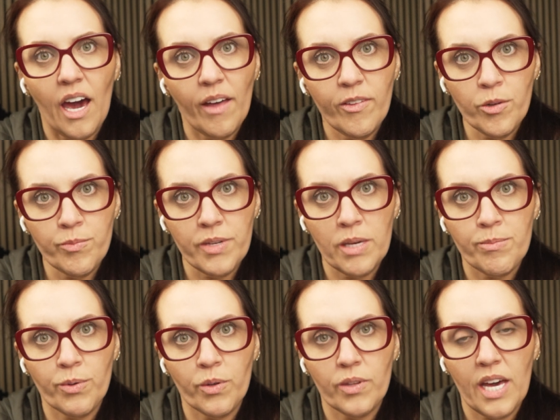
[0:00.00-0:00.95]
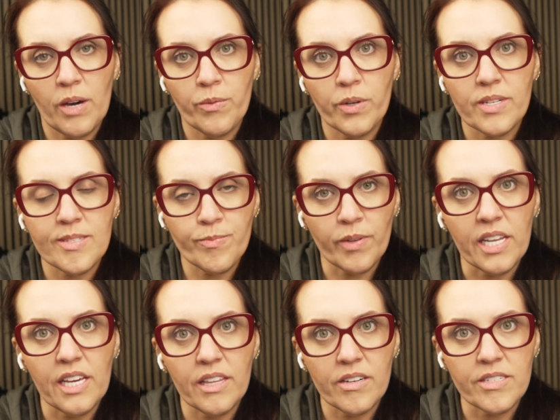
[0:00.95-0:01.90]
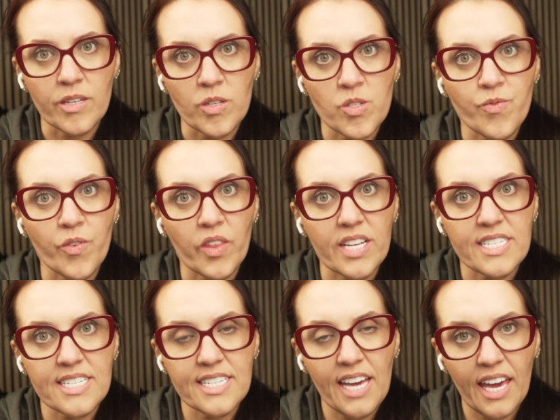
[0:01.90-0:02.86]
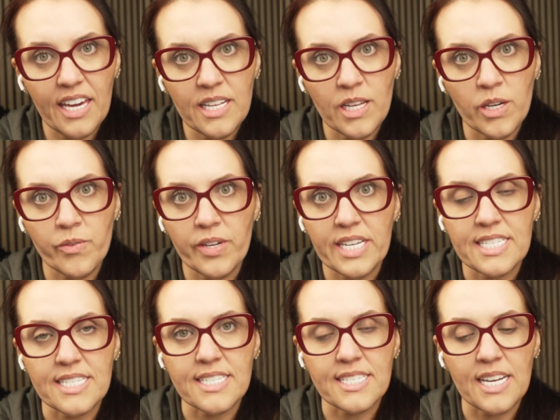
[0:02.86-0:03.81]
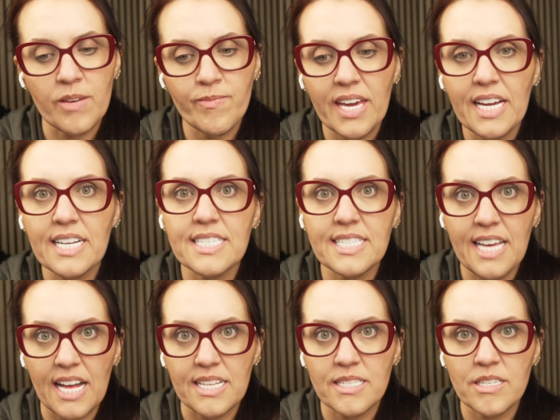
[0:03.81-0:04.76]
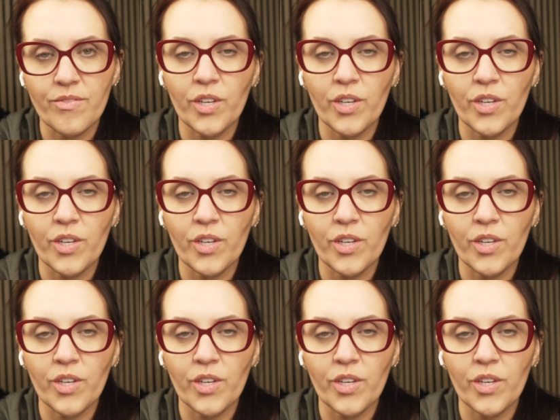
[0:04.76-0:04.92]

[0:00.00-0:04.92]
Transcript: other people that were splitting their dose for the satiety reasons, and it makes sense.